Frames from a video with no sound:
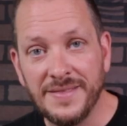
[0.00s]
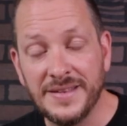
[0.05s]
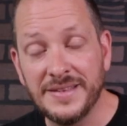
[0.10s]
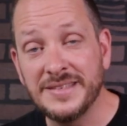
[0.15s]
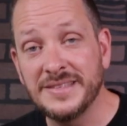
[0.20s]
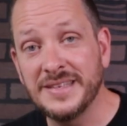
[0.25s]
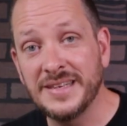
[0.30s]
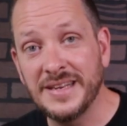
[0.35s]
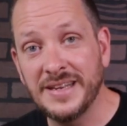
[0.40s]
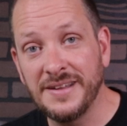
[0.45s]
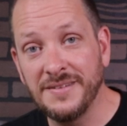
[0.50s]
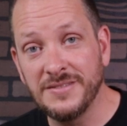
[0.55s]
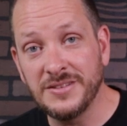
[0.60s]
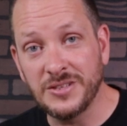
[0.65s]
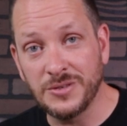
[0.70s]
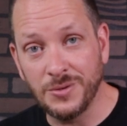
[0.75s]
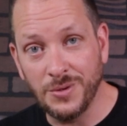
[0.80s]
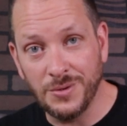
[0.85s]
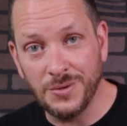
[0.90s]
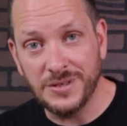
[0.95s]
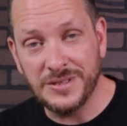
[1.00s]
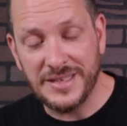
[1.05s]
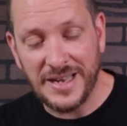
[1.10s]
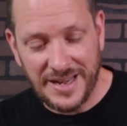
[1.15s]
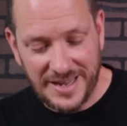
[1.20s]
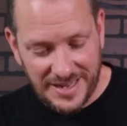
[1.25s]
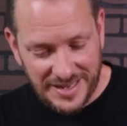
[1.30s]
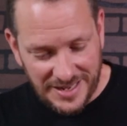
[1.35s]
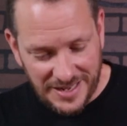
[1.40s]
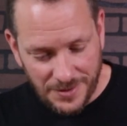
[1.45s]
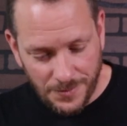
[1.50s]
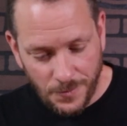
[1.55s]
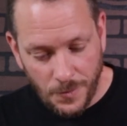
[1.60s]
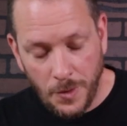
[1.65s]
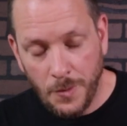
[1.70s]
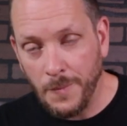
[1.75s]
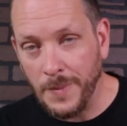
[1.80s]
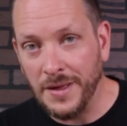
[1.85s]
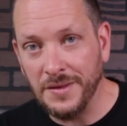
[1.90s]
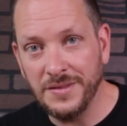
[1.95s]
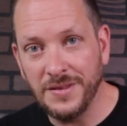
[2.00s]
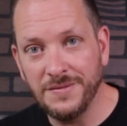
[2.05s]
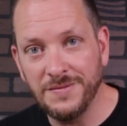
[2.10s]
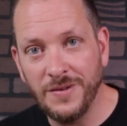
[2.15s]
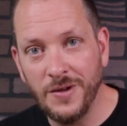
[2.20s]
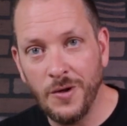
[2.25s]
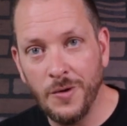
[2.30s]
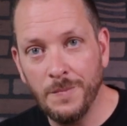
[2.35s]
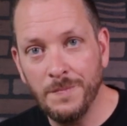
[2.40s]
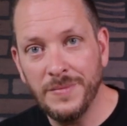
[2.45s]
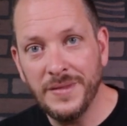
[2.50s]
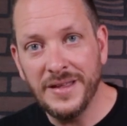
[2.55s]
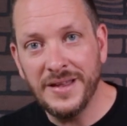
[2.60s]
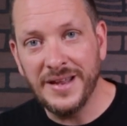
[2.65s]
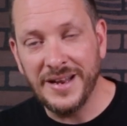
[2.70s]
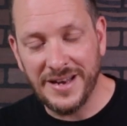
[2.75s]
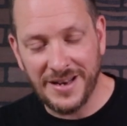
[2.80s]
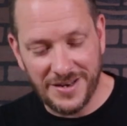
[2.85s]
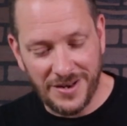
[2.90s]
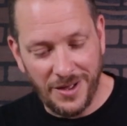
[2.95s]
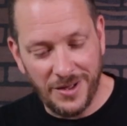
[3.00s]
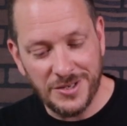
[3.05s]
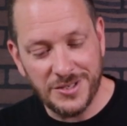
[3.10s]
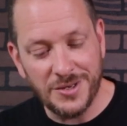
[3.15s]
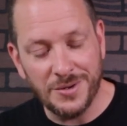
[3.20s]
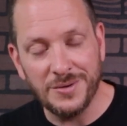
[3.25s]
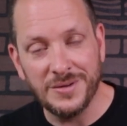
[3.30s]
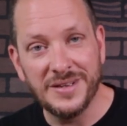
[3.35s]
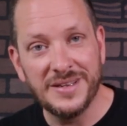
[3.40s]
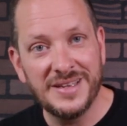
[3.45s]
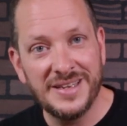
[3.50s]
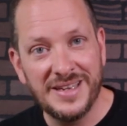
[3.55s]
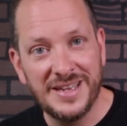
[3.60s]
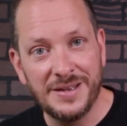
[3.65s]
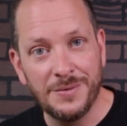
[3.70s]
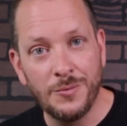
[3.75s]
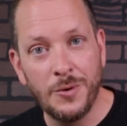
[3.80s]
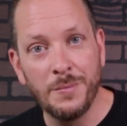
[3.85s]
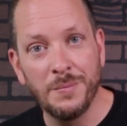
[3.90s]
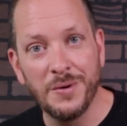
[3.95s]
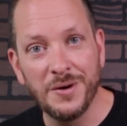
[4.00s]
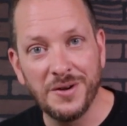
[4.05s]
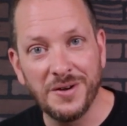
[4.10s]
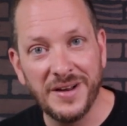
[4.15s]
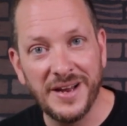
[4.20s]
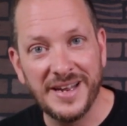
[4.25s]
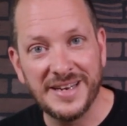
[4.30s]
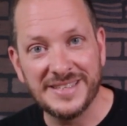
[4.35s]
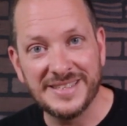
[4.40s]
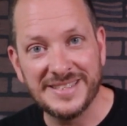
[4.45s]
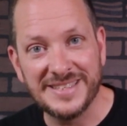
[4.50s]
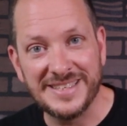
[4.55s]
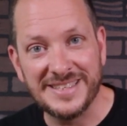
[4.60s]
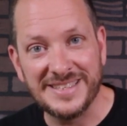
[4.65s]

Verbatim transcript: This is gonna give us a cooler setting, it won't melt the foam, and it also won't burn your hands as